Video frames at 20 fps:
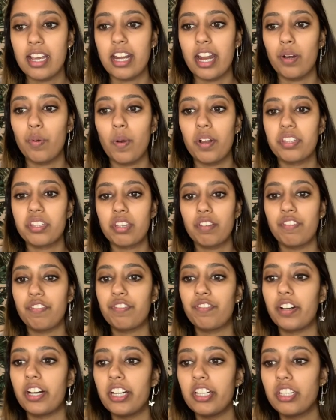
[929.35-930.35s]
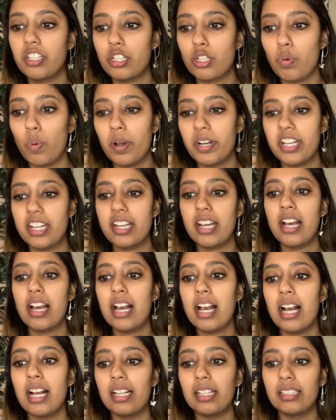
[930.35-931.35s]
and I want the first 20
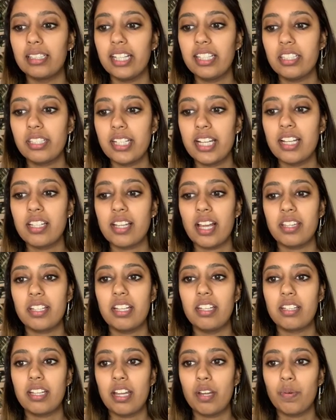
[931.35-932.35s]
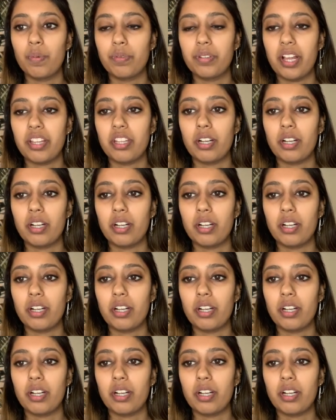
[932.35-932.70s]
listings that